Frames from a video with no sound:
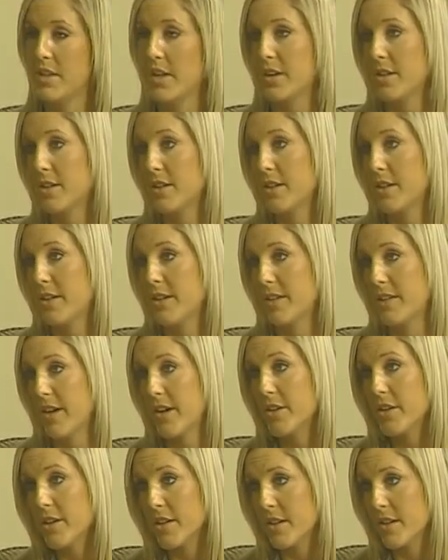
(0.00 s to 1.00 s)
younger and
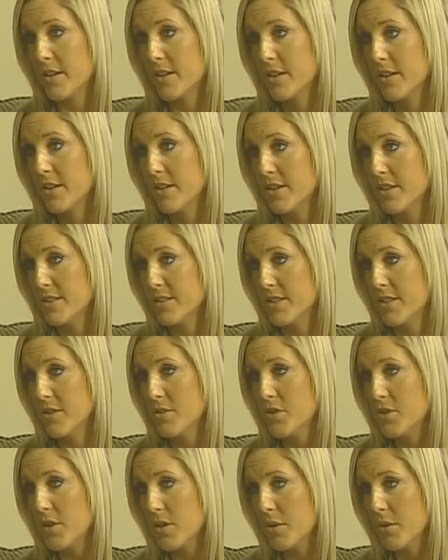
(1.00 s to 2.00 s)
younger, mm -hmm. this
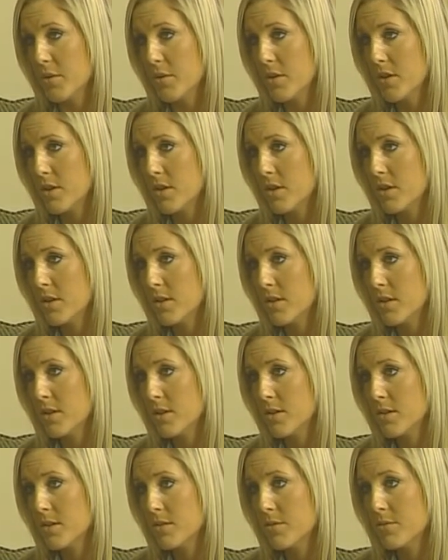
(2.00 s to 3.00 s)
issue. Yep.
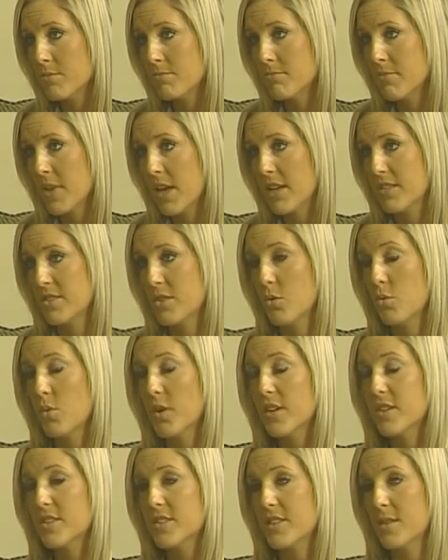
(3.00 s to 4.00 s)
So
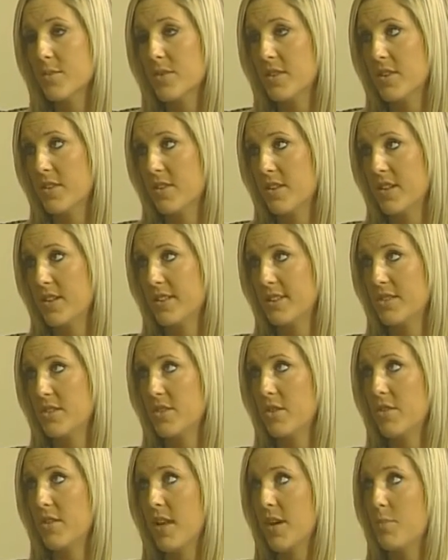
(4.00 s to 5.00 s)
what are some of the things, you
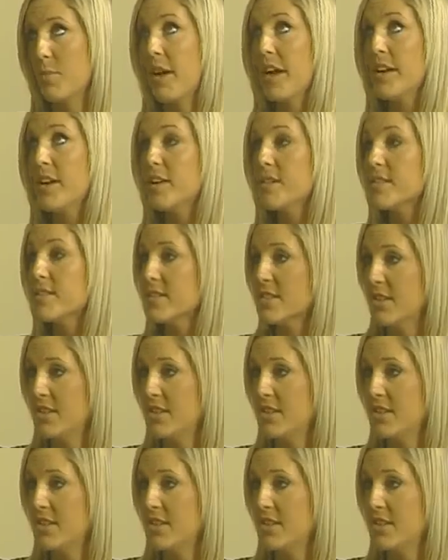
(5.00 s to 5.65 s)
know, that parents